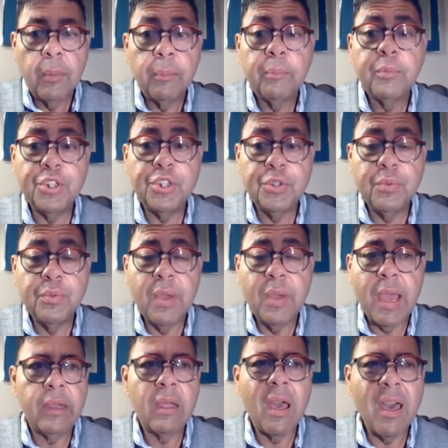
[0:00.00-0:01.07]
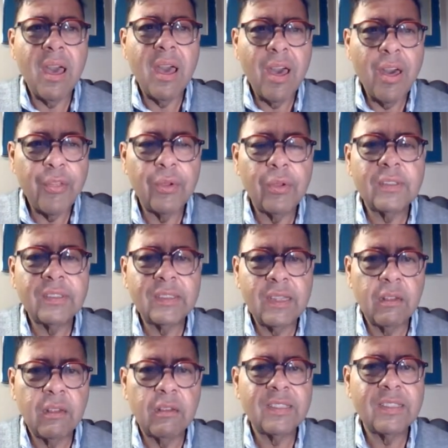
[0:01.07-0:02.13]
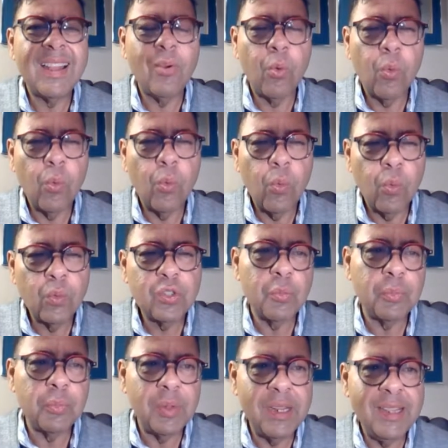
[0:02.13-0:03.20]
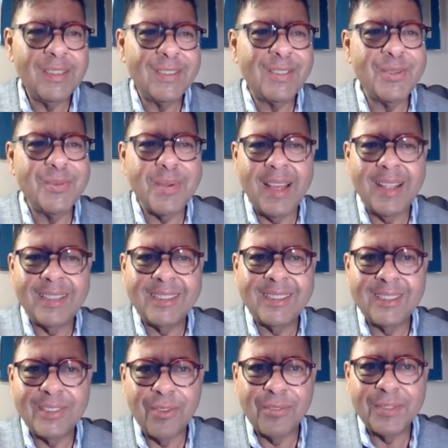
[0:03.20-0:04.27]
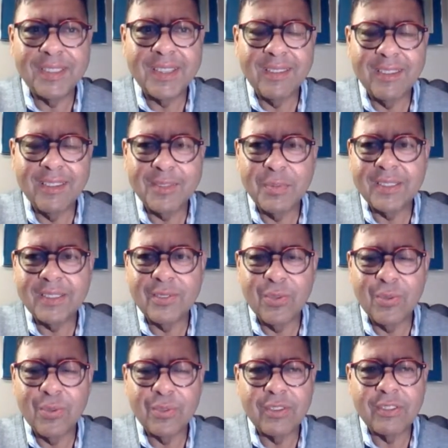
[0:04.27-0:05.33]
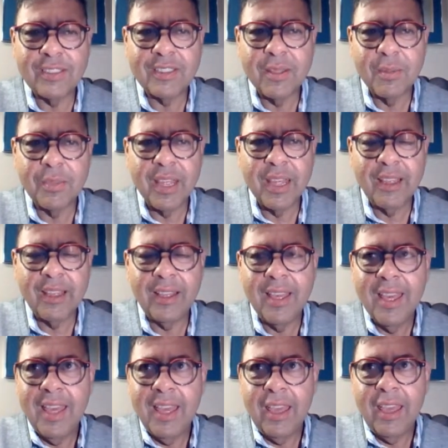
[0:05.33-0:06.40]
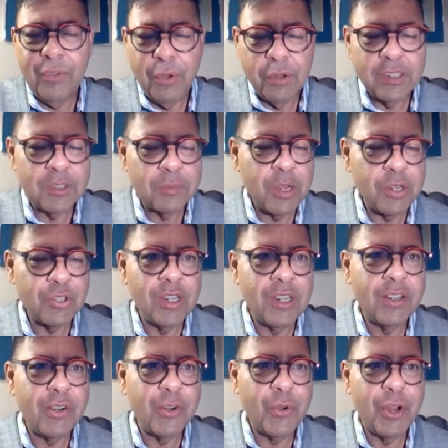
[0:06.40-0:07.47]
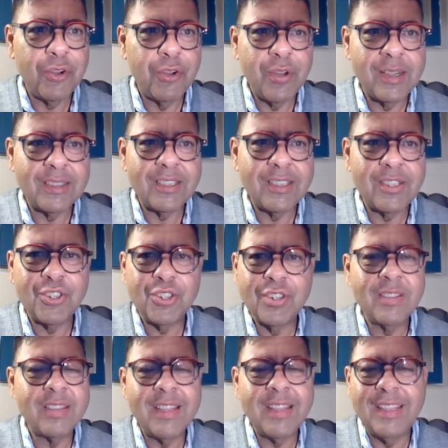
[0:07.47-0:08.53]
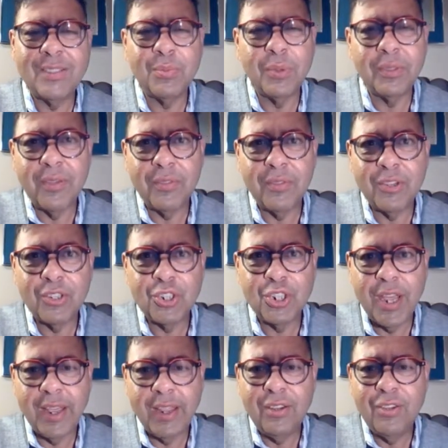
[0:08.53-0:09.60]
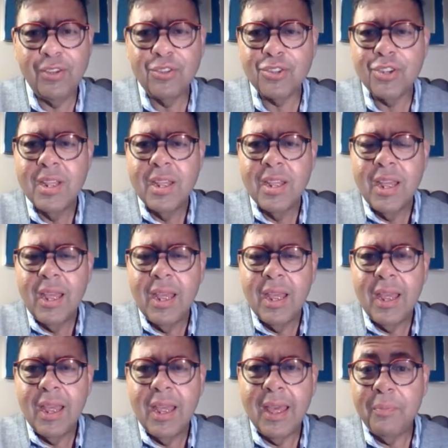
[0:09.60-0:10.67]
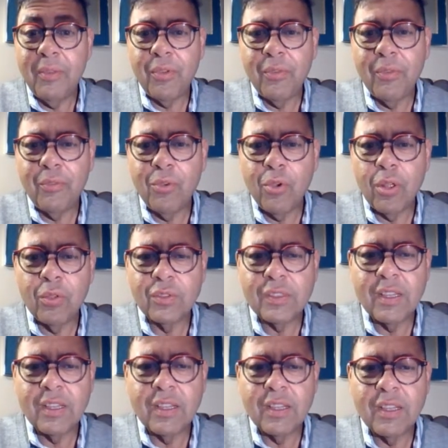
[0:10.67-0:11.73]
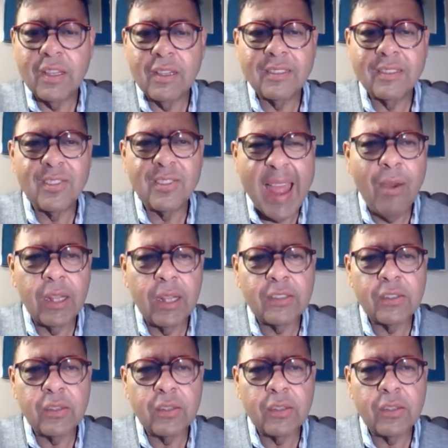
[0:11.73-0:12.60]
Do add other skills, and also please do add soft skills, because those are something If you're especially in career transition, these will never change if you've got those skills. So now let's